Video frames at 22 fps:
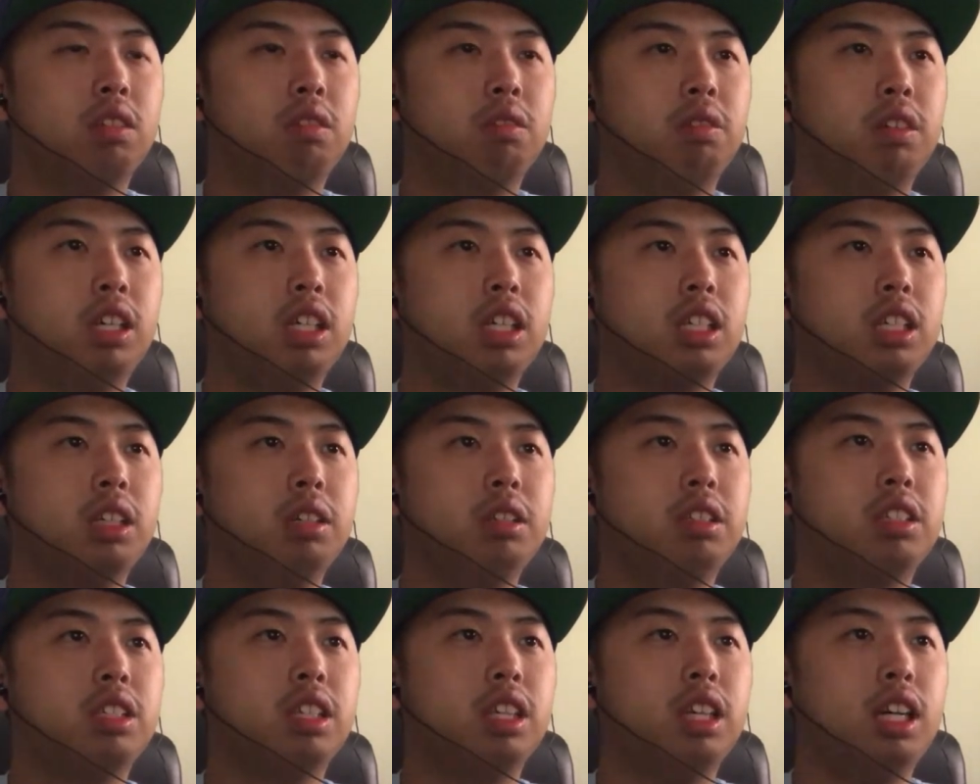
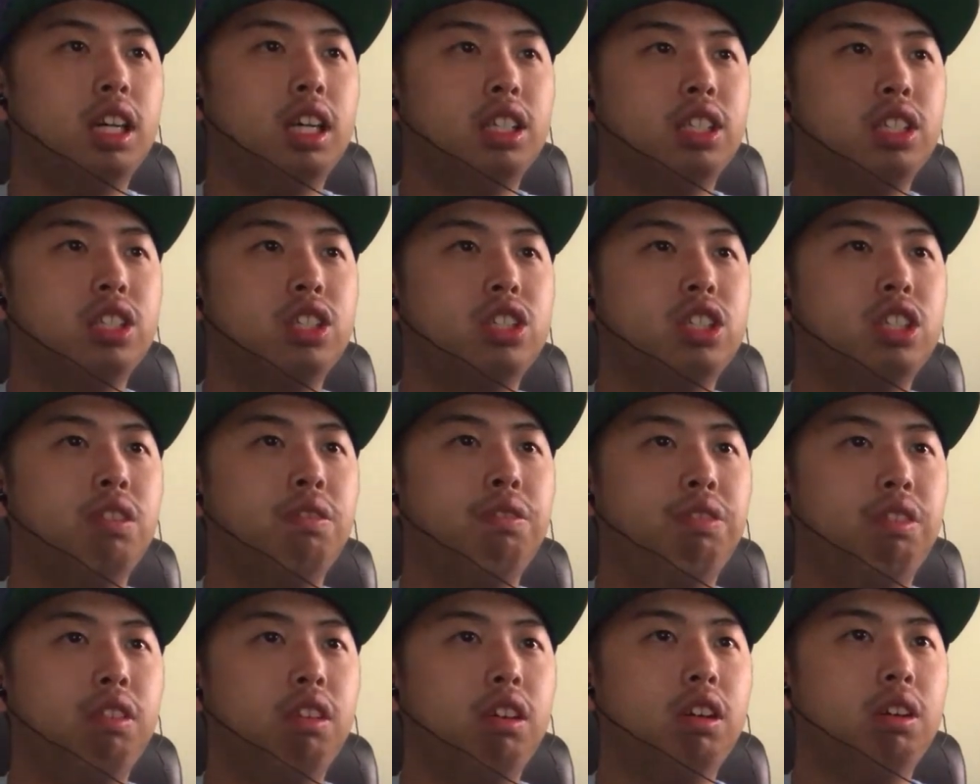Welcome to
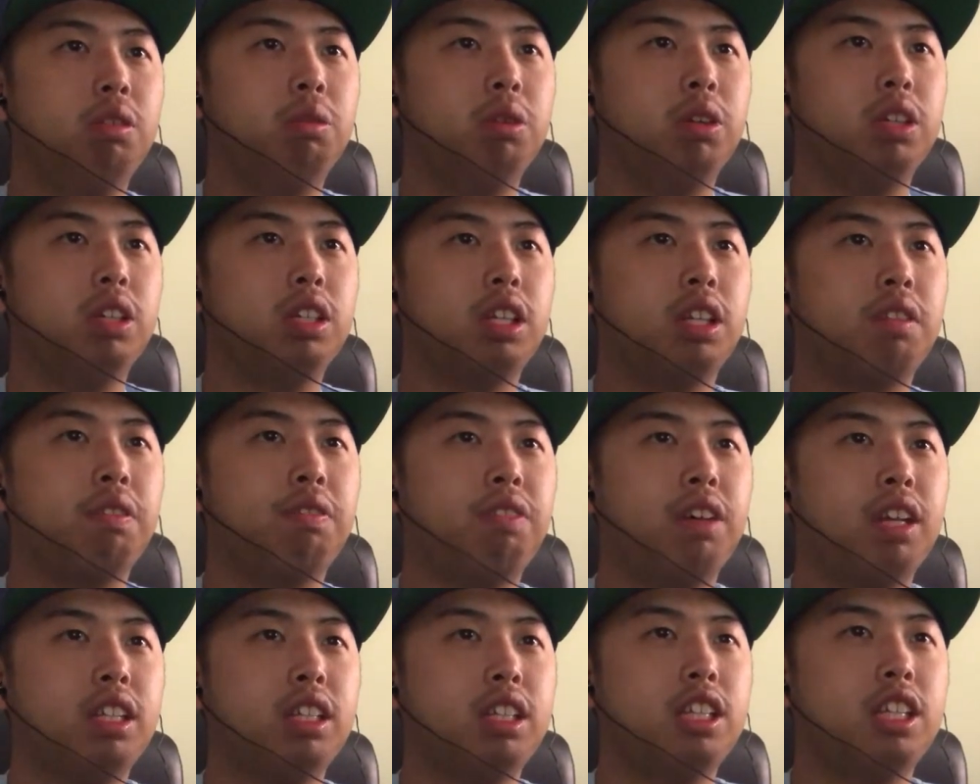SMG4 War of the
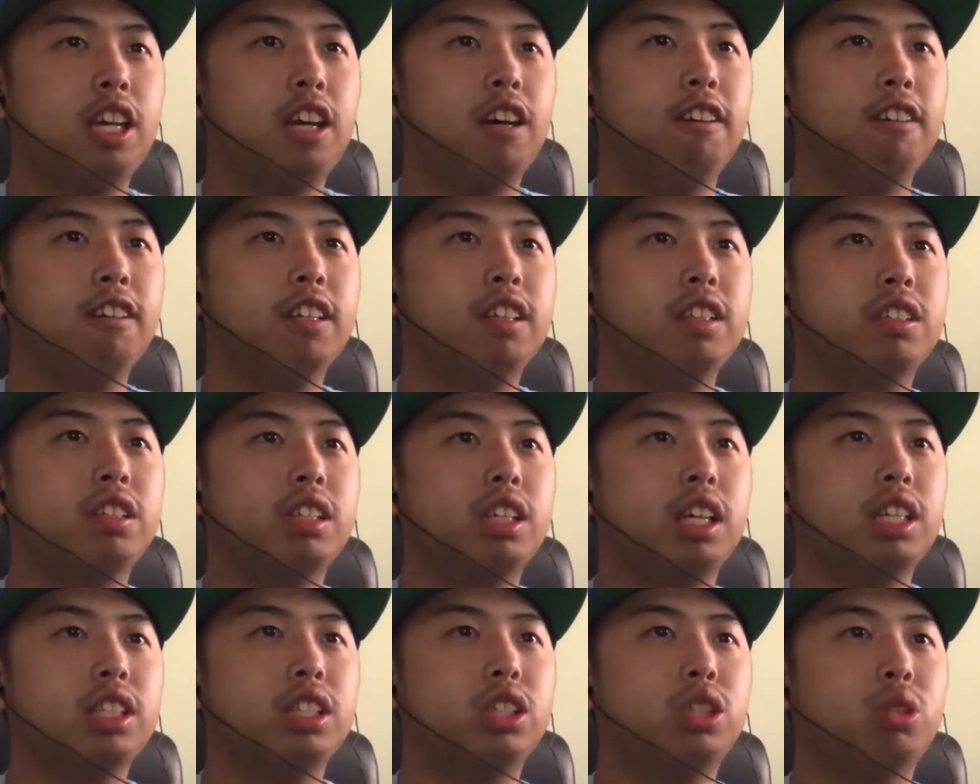Fat Italians
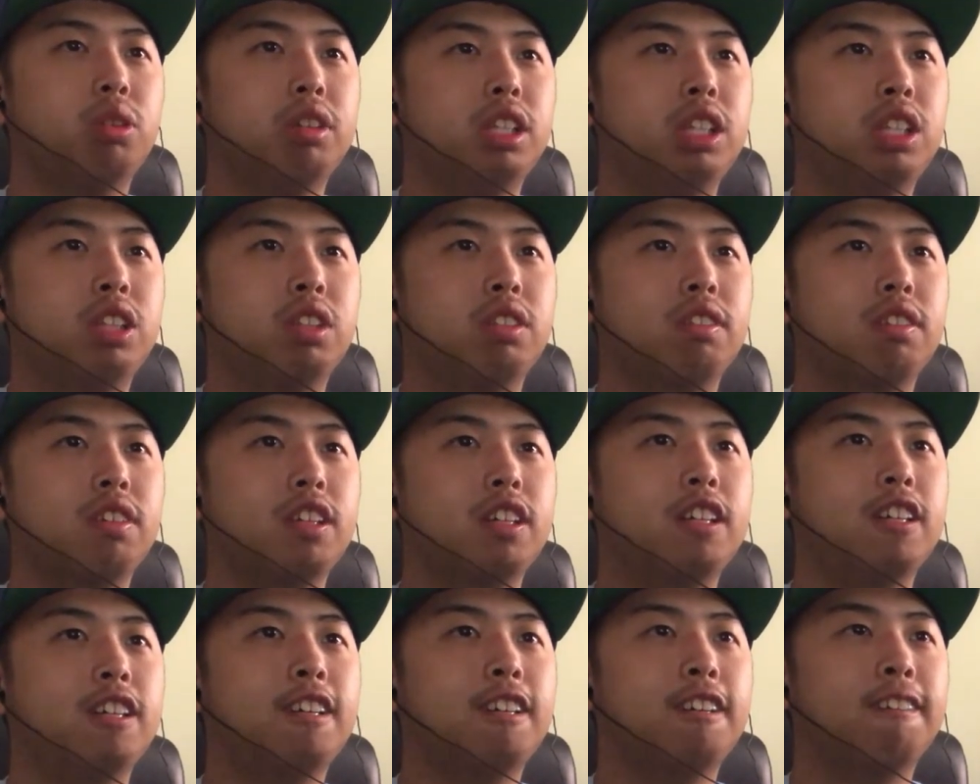
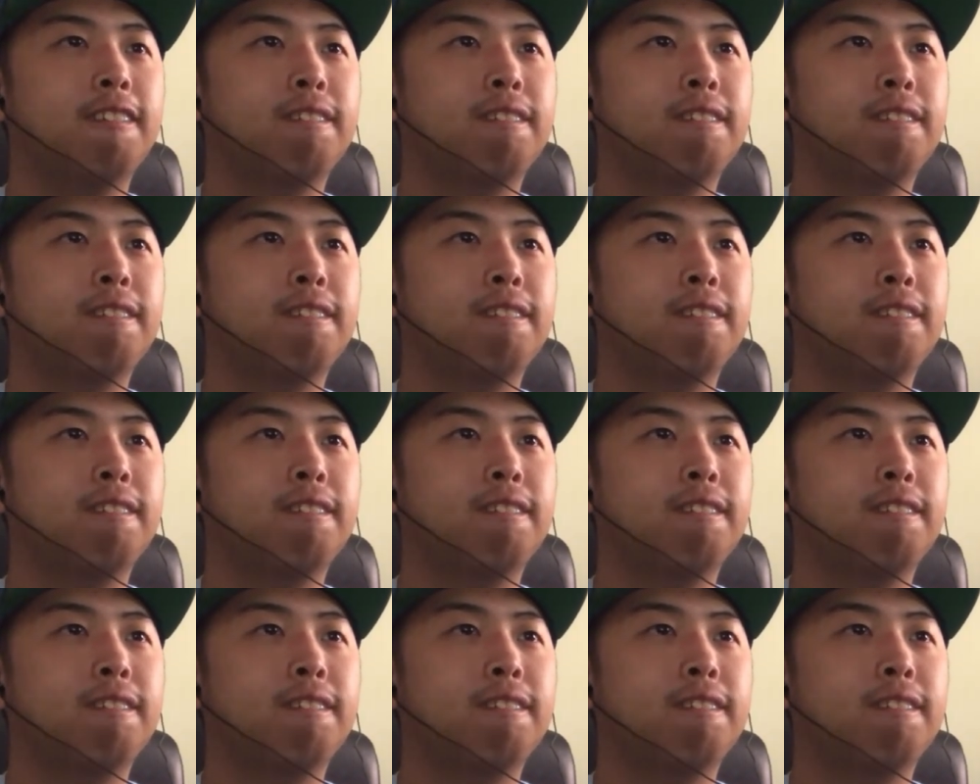2023.